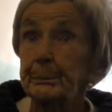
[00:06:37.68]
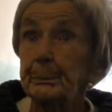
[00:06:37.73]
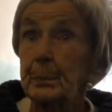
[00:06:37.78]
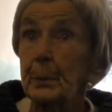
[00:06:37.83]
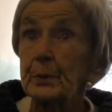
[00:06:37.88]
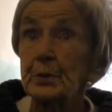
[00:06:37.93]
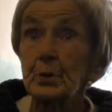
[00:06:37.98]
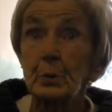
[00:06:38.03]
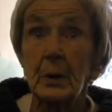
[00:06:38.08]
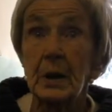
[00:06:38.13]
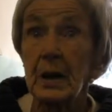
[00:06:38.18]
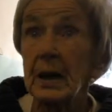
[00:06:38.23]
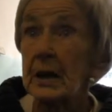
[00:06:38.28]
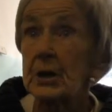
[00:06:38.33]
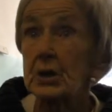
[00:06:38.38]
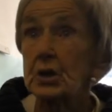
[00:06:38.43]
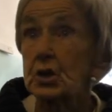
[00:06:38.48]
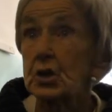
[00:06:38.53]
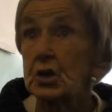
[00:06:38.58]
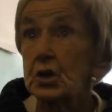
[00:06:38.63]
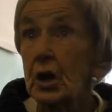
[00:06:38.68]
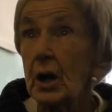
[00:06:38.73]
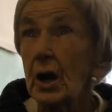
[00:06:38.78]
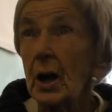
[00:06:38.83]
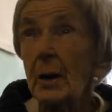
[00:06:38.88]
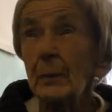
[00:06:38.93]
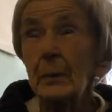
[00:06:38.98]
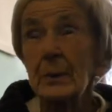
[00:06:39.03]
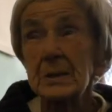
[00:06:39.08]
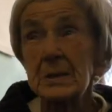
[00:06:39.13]
put you a lunch.
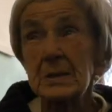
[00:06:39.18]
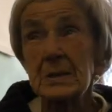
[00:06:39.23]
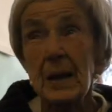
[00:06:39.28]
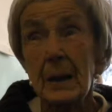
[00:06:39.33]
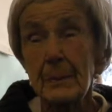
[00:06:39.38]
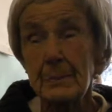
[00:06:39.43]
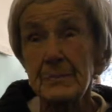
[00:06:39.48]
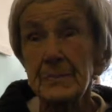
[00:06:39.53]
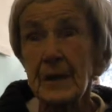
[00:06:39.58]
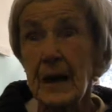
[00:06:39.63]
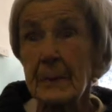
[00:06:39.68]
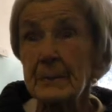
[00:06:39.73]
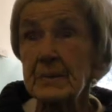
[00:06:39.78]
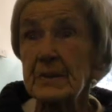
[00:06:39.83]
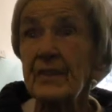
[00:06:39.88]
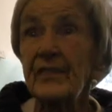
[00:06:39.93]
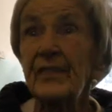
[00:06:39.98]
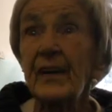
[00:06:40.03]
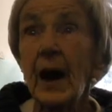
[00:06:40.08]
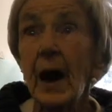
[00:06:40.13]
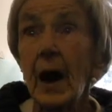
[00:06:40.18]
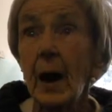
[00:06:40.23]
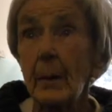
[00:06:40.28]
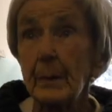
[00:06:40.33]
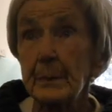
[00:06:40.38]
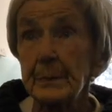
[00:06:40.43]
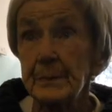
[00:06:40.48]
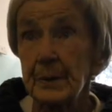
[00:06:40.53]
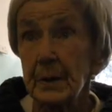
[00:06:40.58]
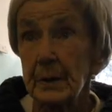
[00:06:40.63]
But sometimes the
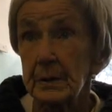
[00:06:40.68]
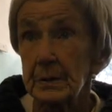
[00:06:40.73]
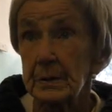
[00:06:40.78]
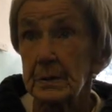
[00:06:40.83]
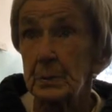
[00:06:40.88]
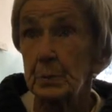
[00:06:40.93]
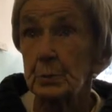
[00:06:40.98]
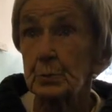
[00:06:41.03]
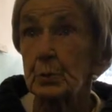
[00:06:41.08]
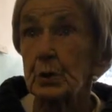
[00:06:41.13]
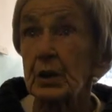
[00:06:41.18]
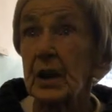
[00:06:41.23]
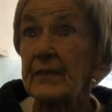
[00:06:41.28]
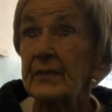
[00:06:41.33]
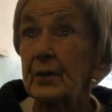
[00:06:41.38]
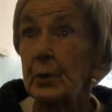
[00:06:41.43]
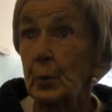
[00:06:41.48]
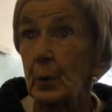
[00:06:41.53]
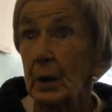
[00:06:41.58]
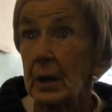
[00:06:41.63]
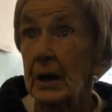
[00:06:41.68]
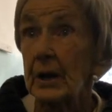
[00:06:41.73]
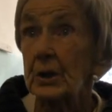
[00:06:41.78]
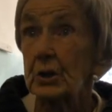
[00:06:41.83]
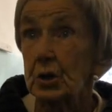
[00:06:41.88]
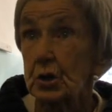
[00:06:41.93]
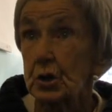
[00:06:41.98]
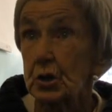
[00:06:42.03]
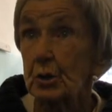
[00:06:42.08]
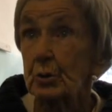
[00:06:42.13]
farmers would give you a lunch,